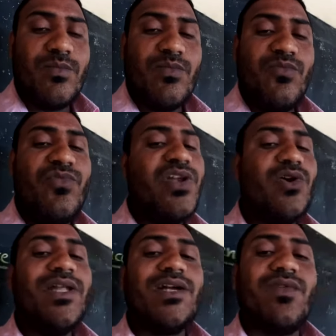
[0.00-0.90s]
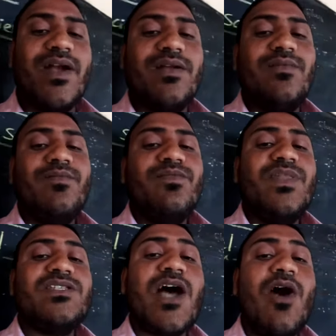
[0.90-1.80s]
We know that one.
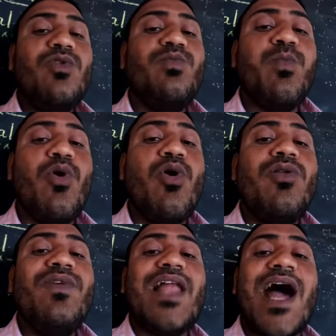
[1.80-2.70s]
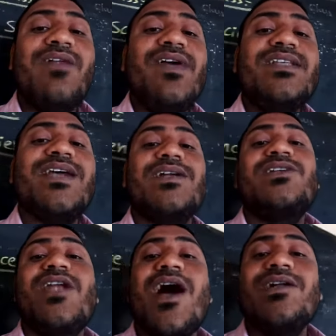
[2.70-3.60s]
The south pole will always
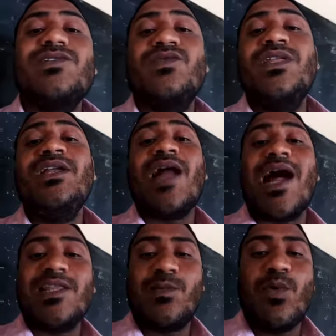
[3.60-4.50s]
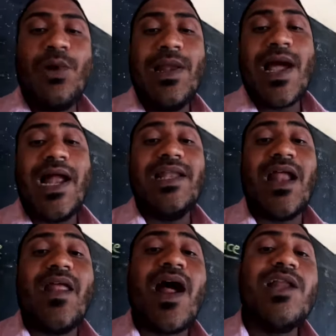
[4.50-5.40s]
attract the north pole and the
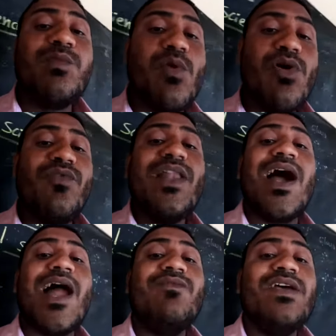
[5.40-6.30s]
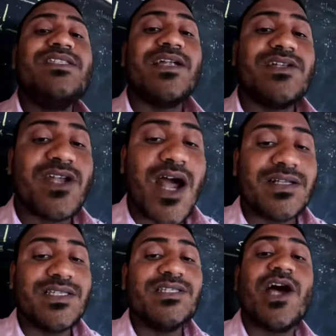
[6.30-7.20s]
north pole will always
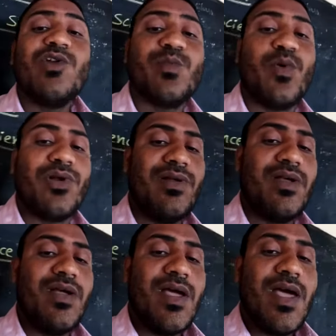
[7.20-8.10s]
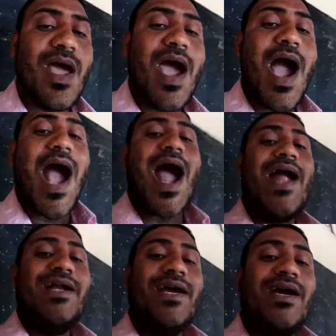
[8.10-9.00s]
attract the south pole.
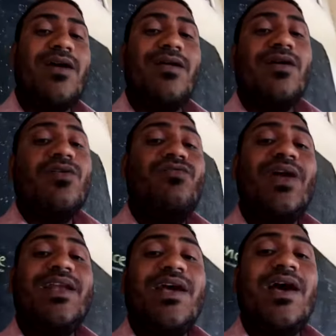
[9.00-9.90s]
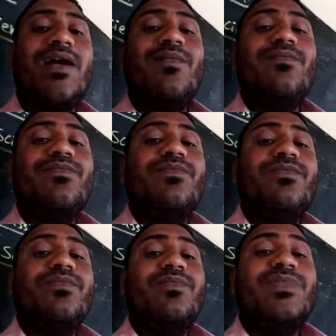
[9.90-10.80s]
And when
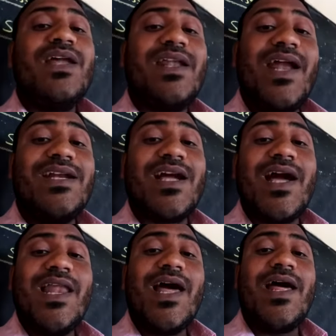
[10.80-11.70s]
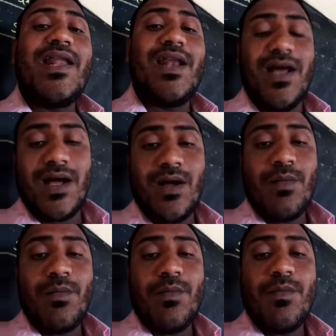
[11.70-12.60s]
the red color
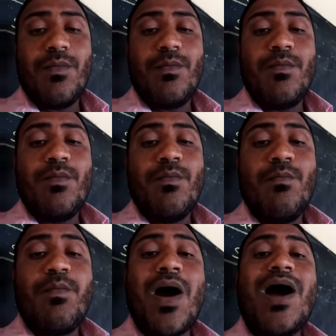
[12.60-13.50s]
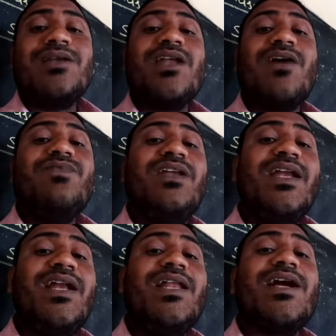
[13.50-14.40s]
part of the
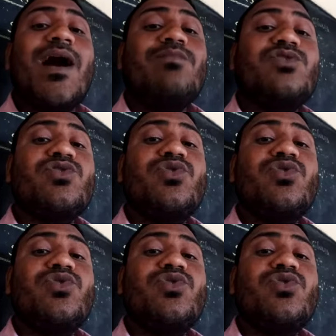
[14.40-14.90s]
needle comes